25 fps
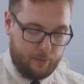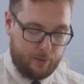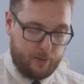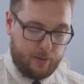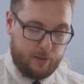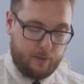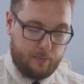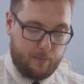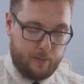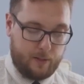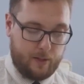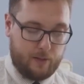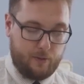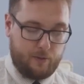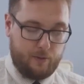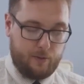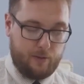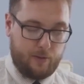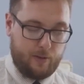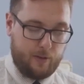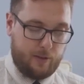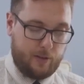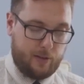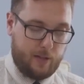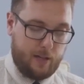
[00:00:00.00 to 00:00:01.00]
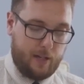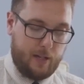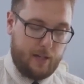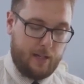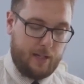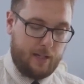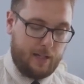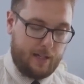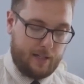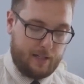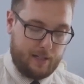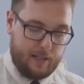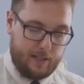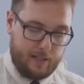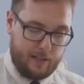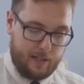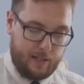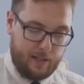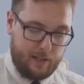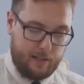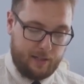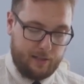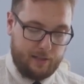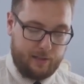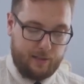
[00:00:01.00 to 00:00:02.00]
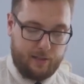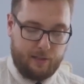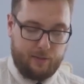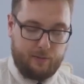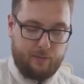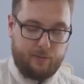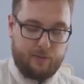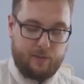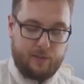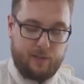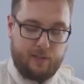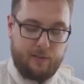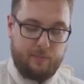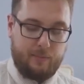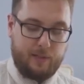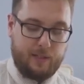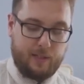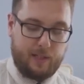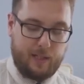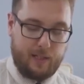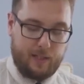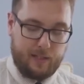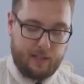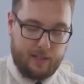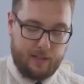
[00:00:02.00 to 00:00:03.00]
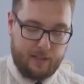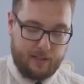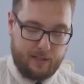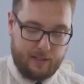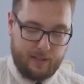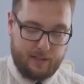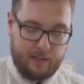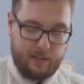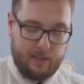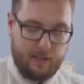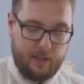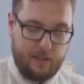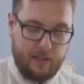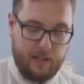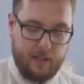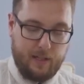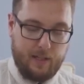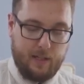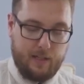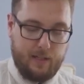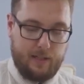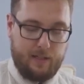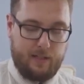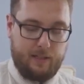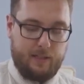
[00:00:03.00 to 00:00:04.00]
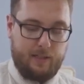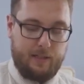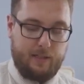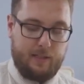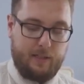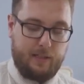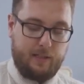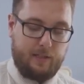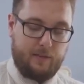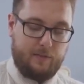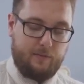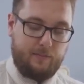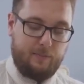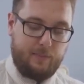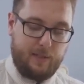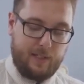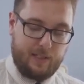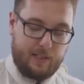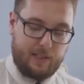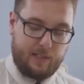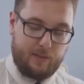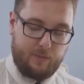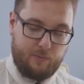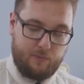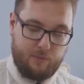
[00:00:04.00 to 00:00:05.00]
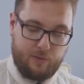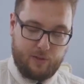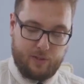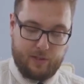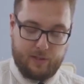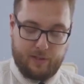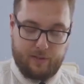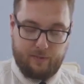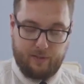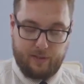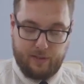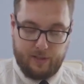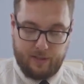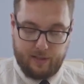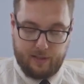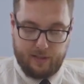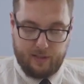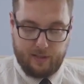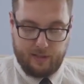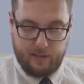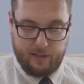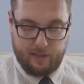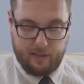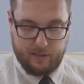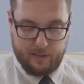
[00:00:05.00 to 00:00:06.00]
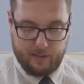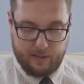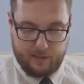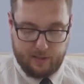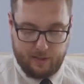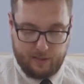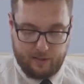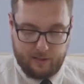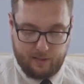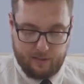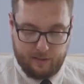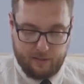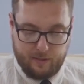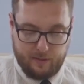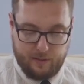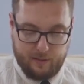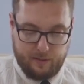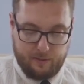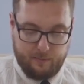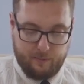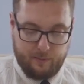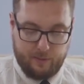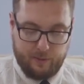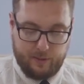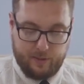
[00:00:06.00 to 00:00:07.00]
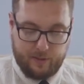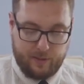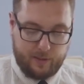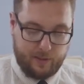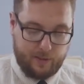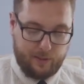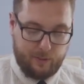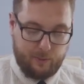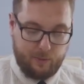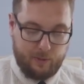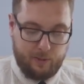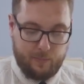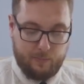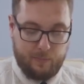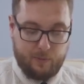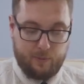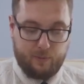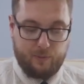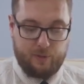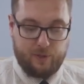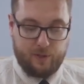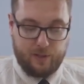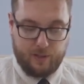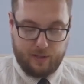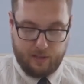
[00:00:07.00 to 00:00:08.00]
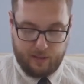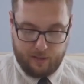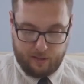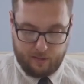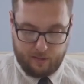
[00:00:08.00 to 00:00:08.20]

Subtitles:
of husband and wife, social status, names of parents, and instead of best boy and best girl, we have the